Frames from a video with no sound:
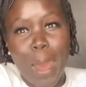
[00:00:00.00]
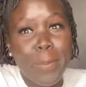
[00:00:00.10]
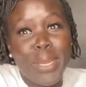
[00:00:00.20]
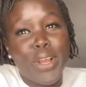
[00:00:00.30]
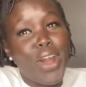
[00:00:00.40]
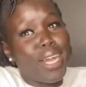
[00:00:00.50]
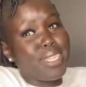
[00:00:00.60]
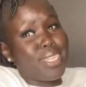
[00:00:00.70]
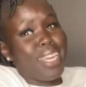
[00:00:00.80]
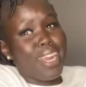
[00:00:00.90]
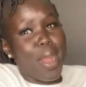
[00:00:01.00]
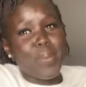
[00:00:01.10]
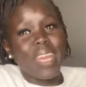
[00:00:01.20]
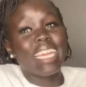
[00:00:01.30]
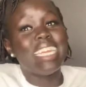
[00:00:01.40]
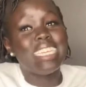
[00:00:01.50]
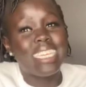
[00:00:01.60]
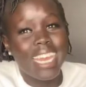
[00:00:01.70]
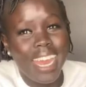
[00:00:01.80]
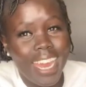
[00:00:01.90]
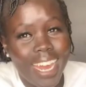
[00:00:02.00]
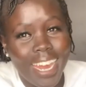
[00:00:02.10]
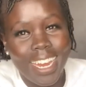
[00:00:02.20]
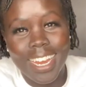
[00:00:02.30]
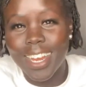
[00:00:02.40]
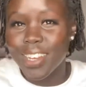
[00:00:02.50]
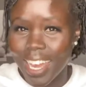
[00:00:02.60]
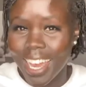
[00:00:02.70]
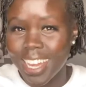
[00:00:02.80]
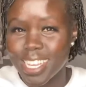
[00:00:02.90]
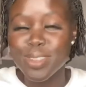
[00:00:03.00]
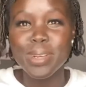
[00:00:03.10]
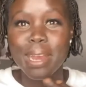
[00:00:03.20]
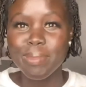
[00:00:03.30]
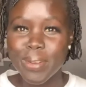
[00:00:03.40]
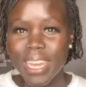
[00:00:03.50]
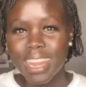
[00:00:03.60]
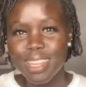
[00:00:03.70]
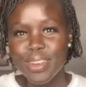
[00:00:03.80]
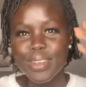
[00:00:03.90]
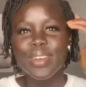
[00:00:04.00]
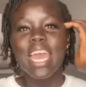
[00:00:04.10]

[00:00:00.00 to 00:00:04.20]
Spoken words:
I'm going to call Elder Kira. I'll be like, listen, okay, this is what I'm going through.